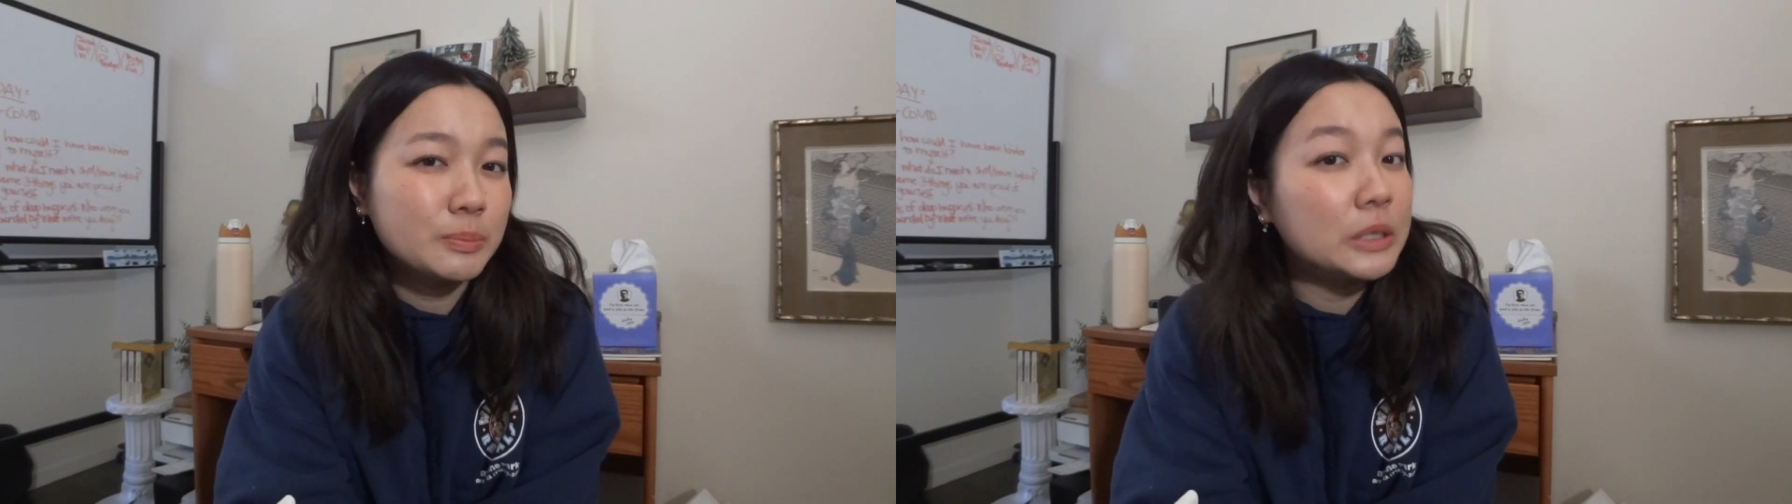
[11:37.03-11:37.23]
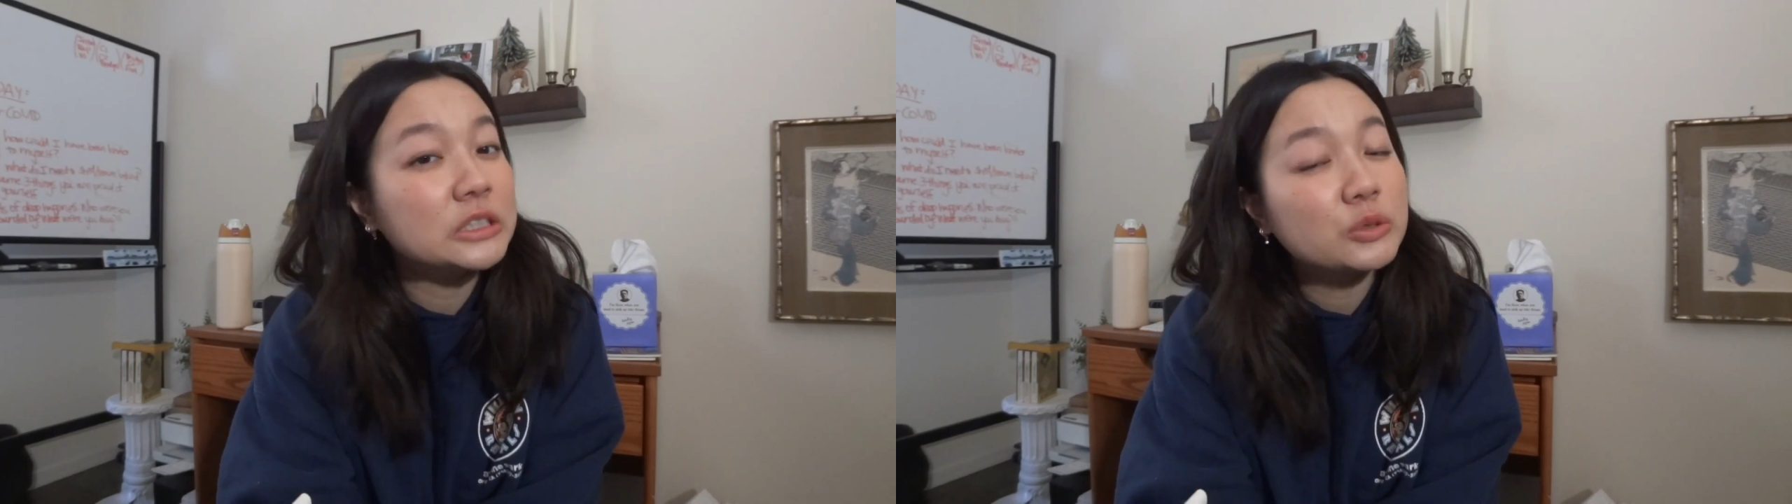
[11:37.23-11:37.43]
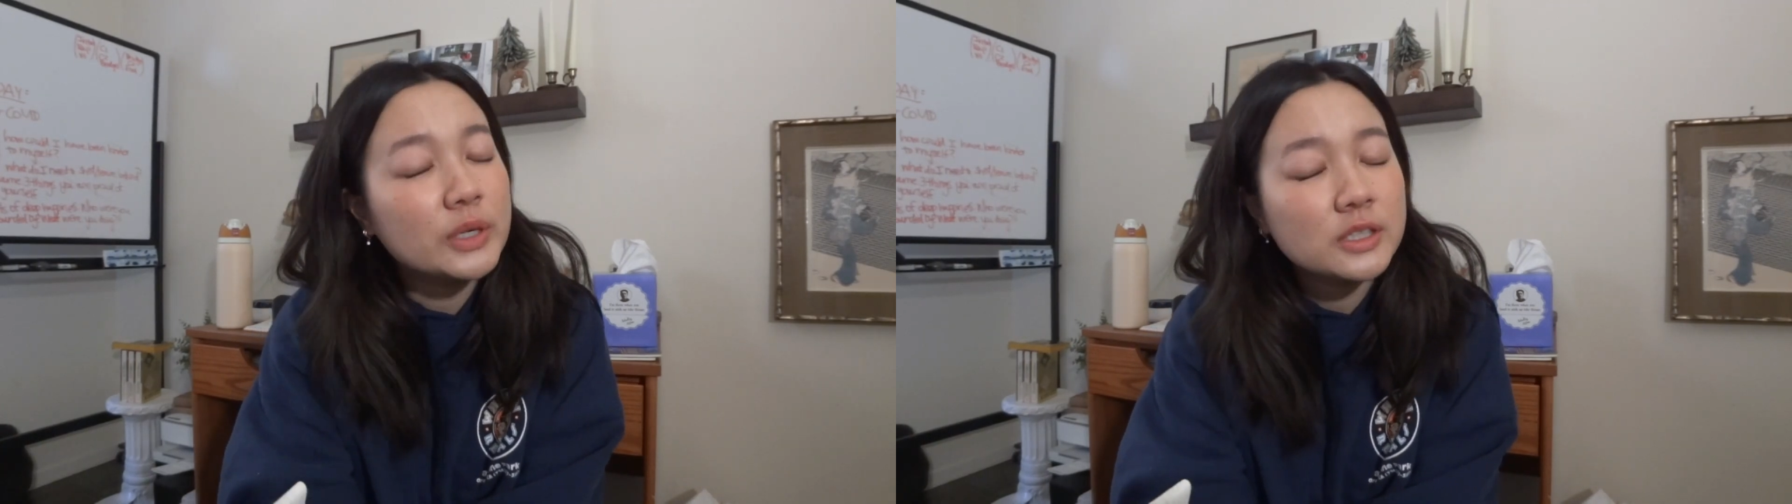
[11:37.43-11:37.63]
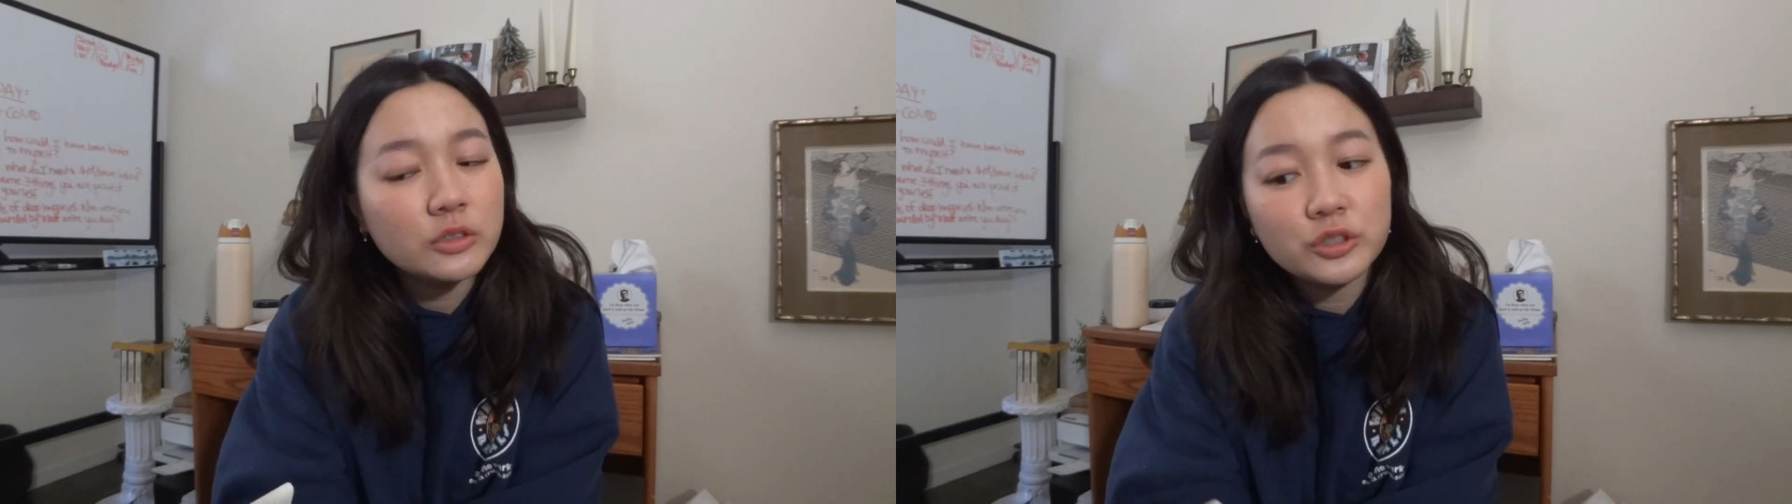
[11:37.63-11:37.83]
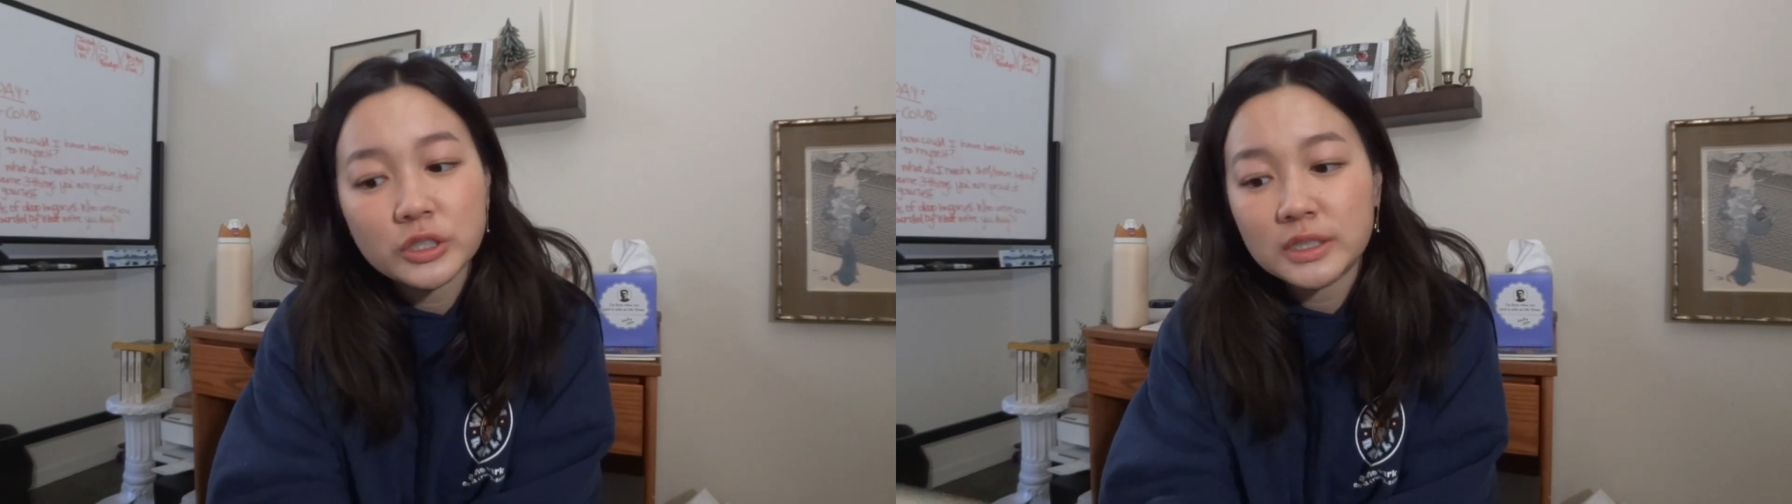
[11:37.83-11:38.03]
months
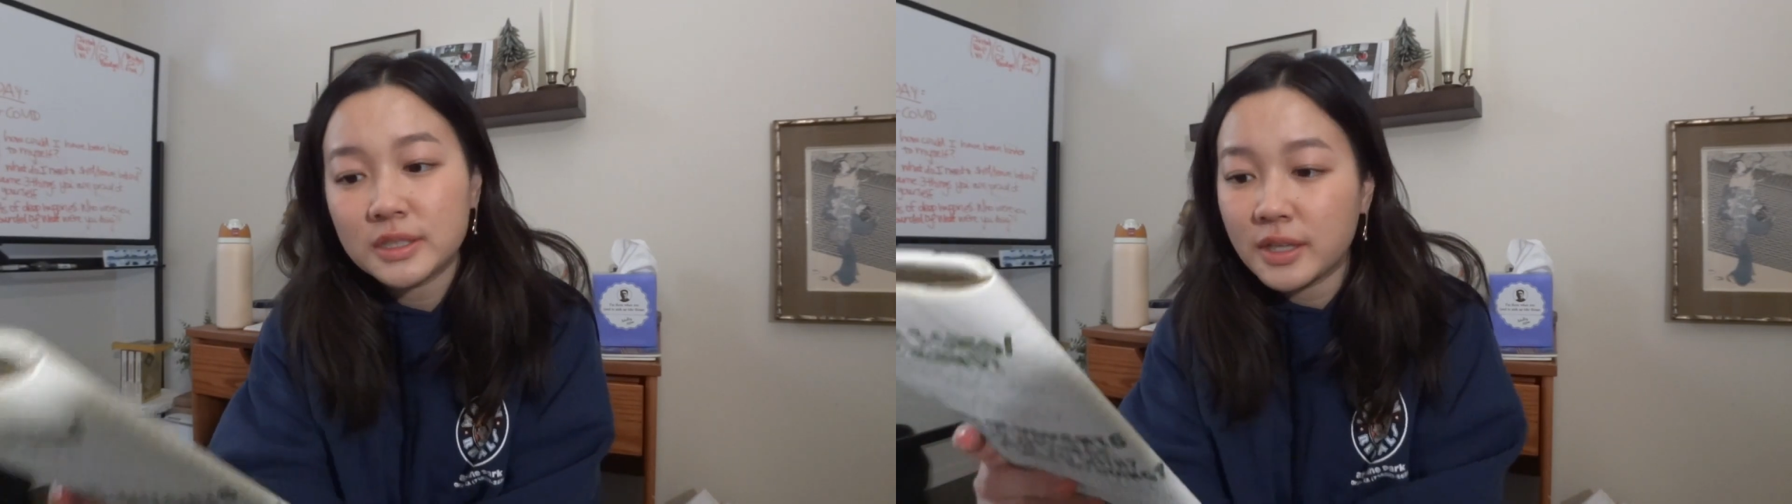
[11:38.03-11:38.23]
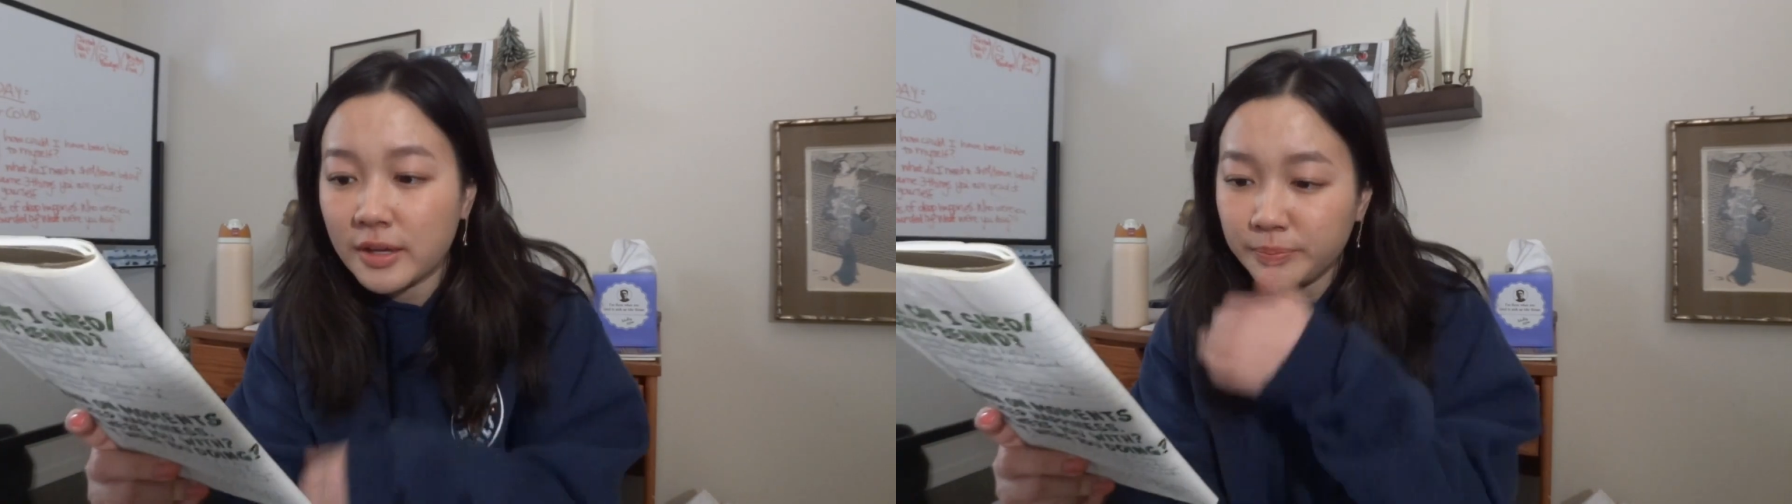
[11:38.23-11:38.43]
resolution instead.